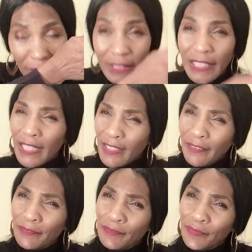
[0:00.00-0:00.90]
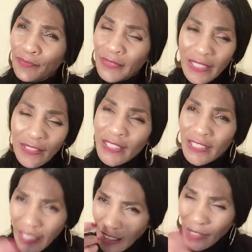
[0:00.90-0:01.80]
See, that's
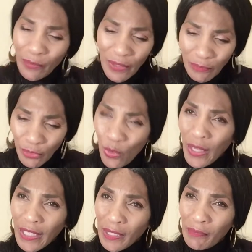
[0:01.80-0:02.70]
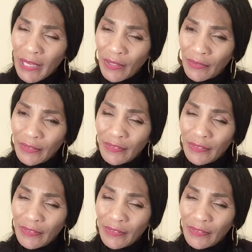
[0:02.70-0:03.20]
exactly what I'm talking about.